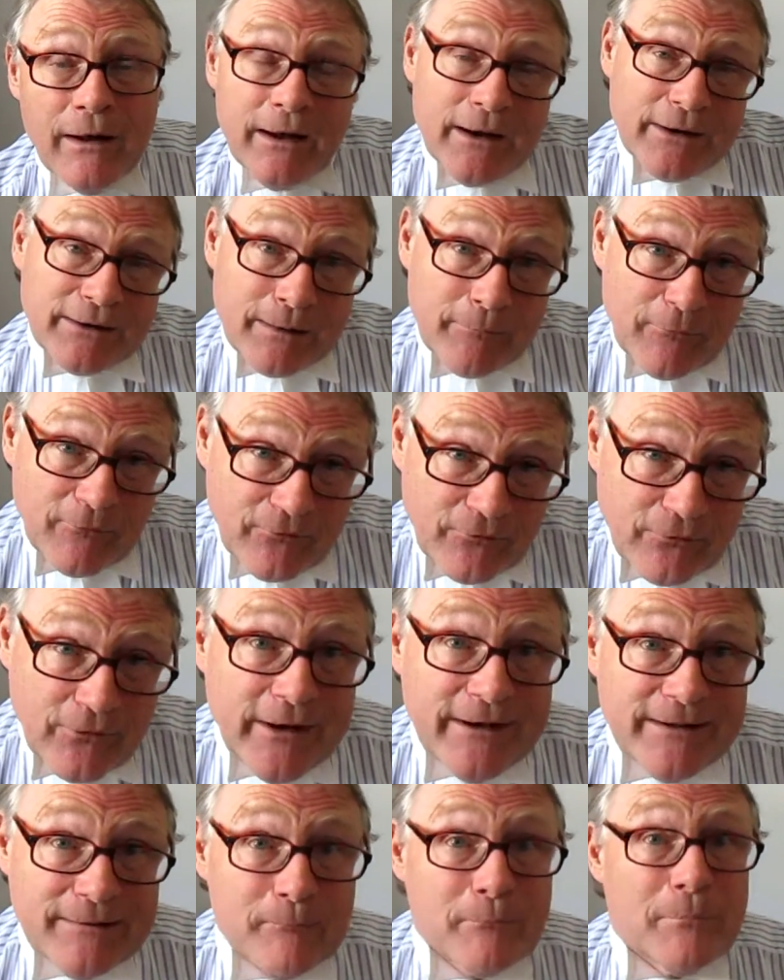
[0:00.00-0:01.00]
And I'm
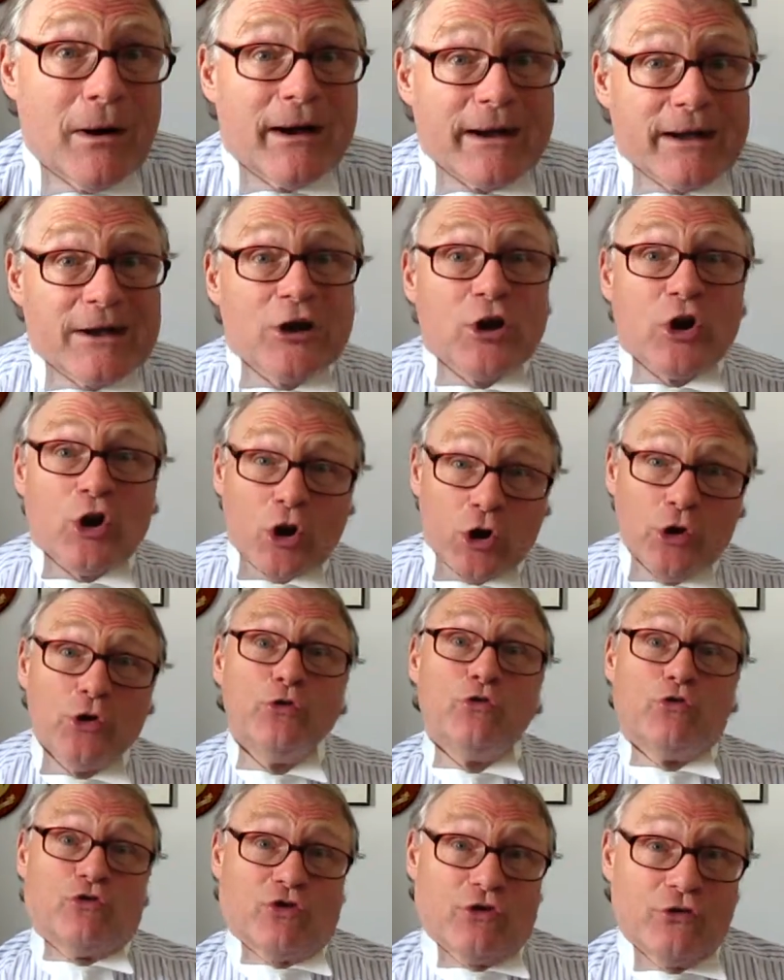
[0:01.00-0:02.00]
afraid my
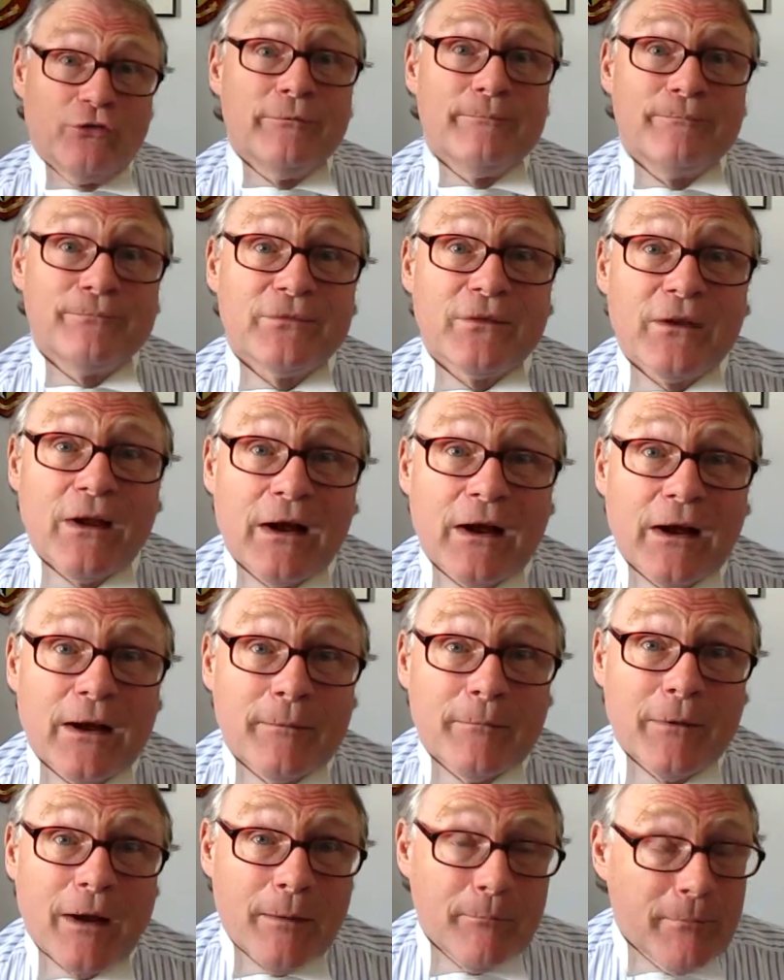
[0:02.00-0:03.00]
conclusion,
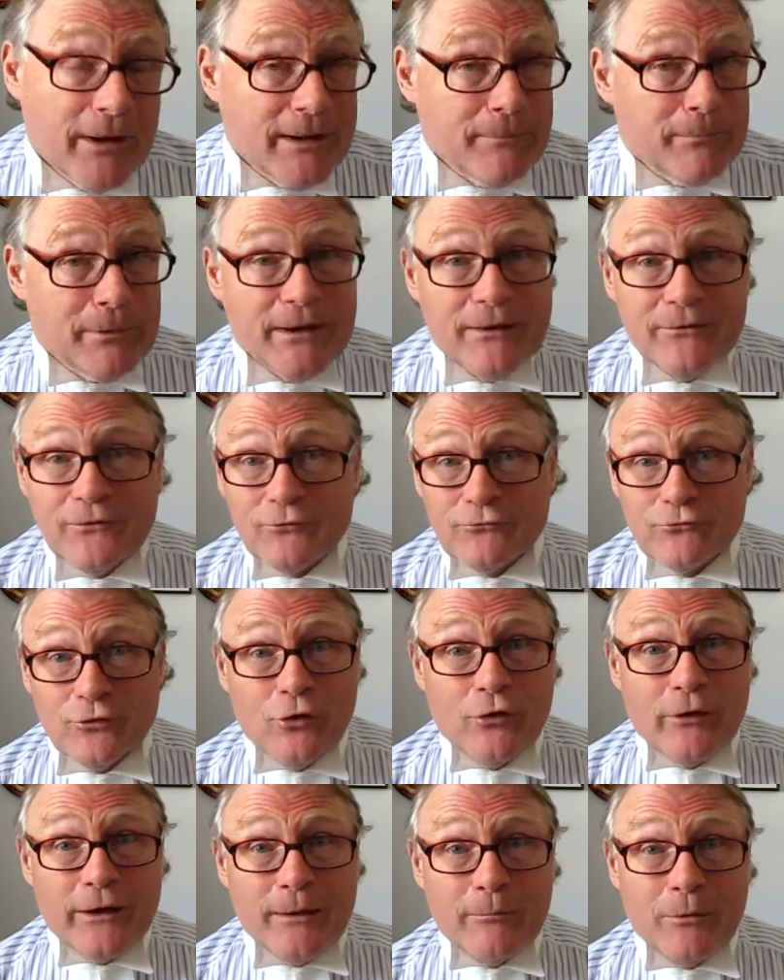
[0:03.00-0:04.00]
I may be in the
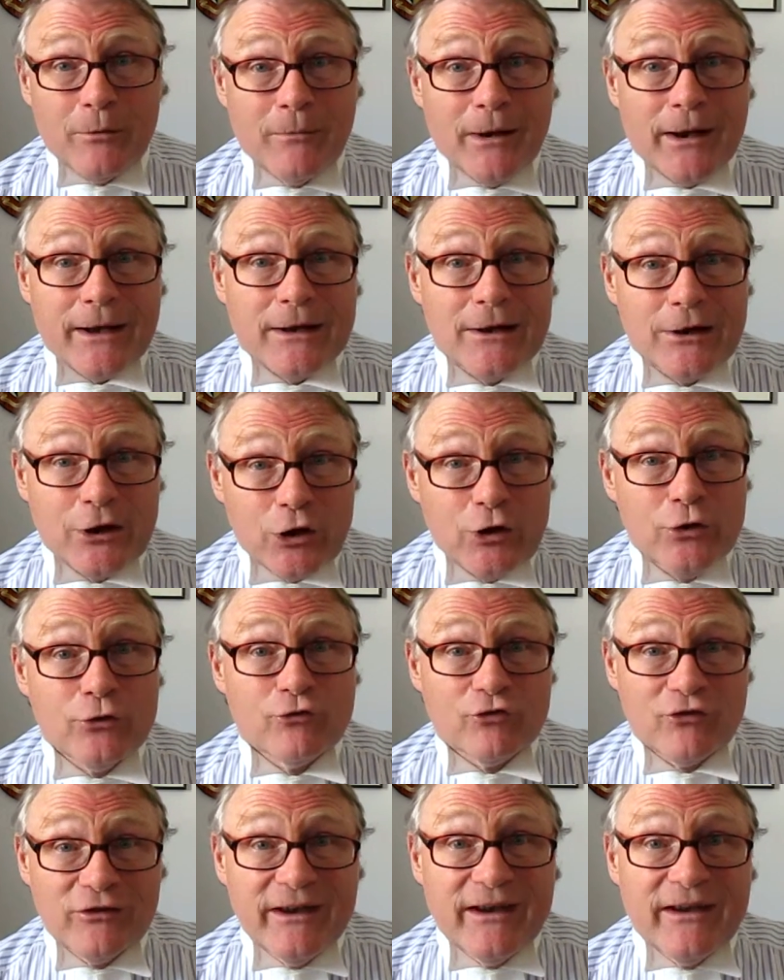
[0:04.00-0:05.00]
wrong here, but my
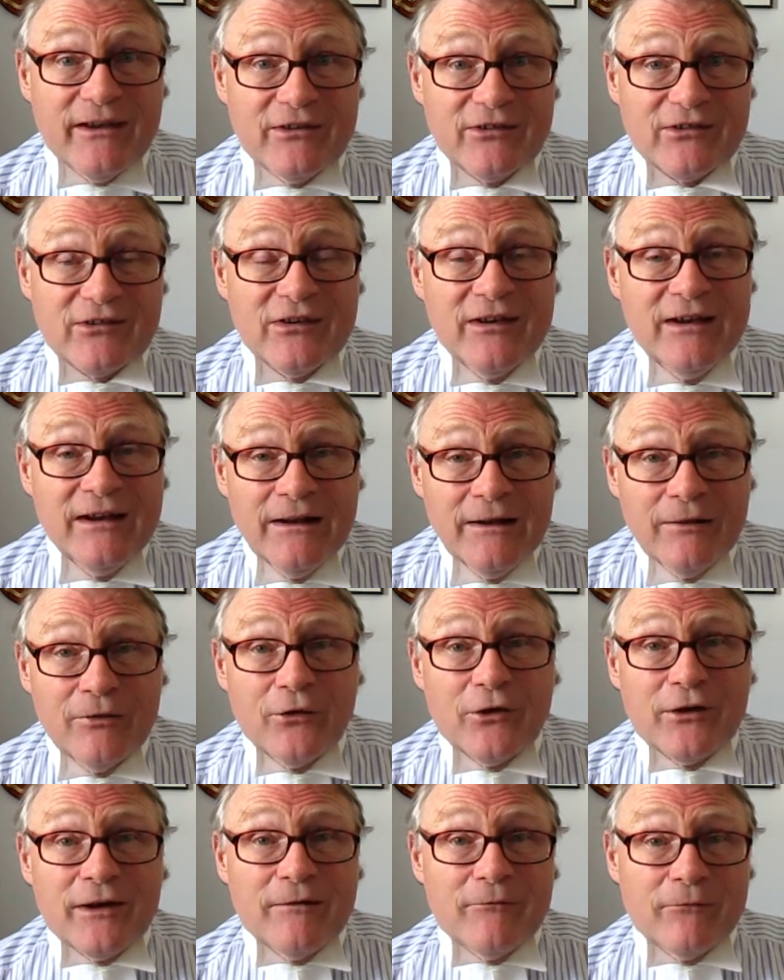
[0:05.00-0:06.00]
conclusion is
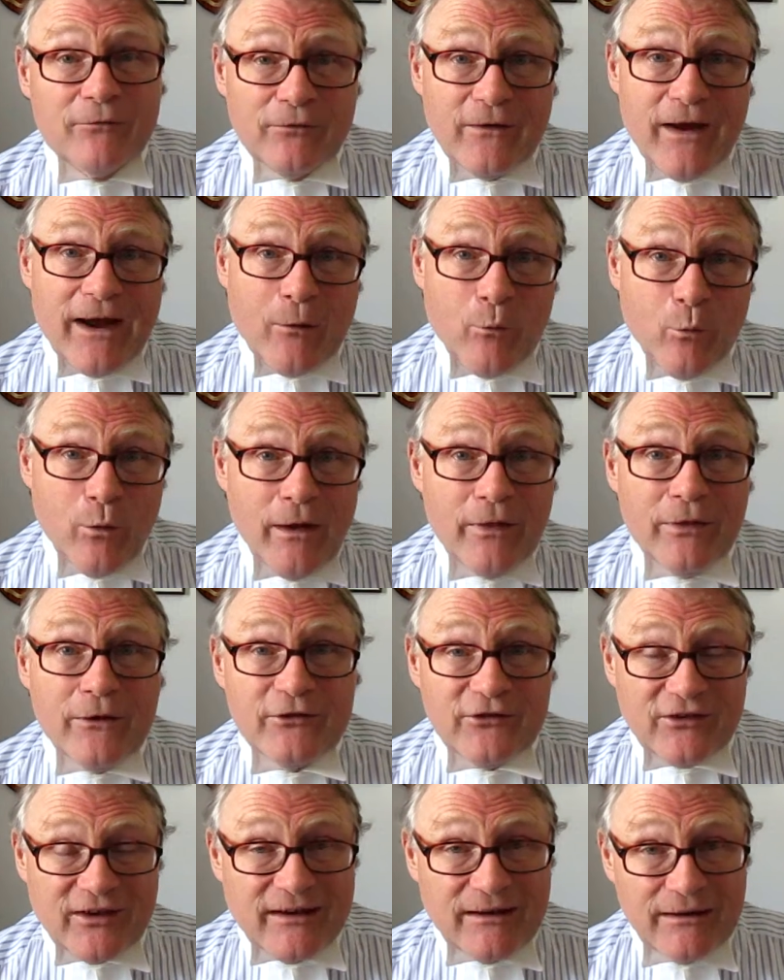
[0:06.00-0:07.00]
that, in fact, where
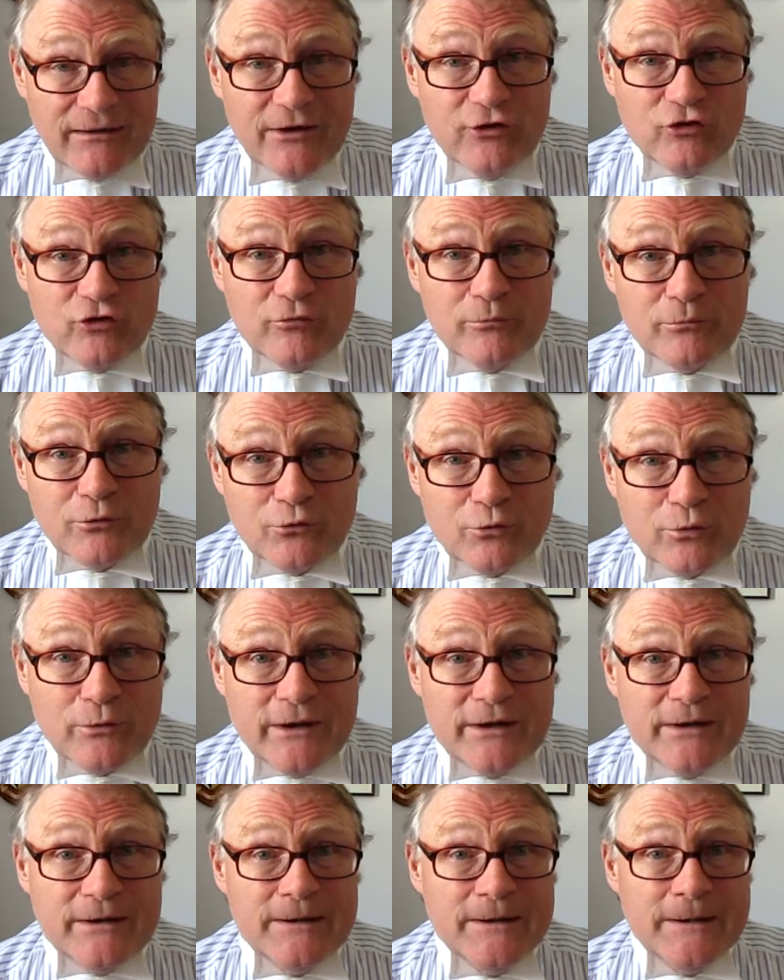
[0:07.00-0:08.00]
there's a collision
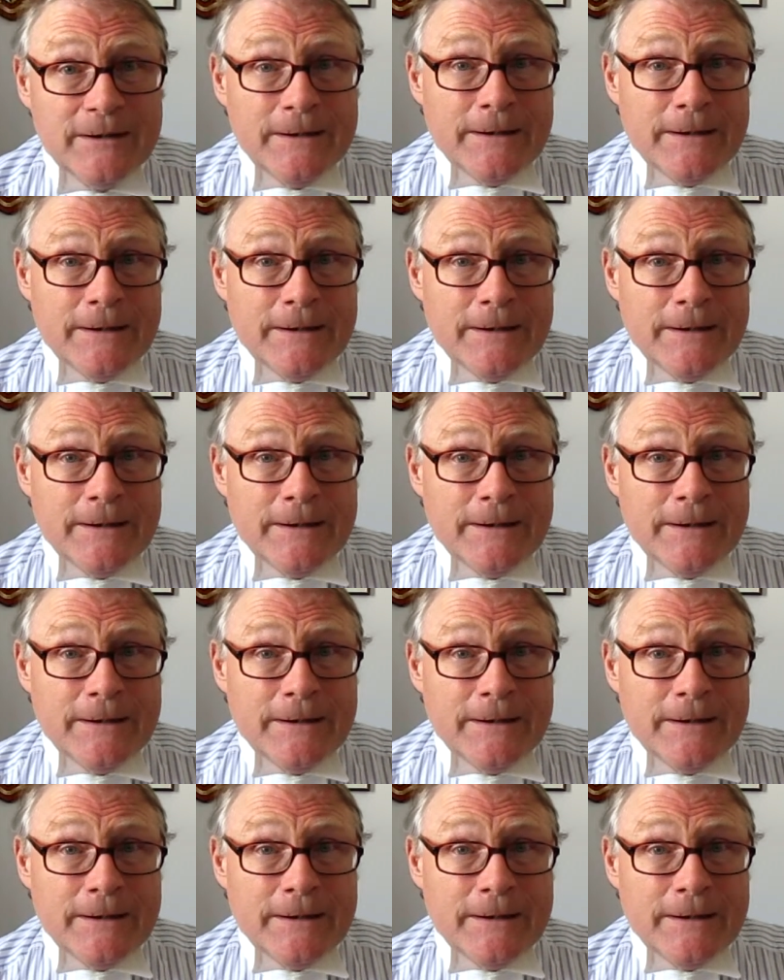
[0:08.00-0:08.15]
between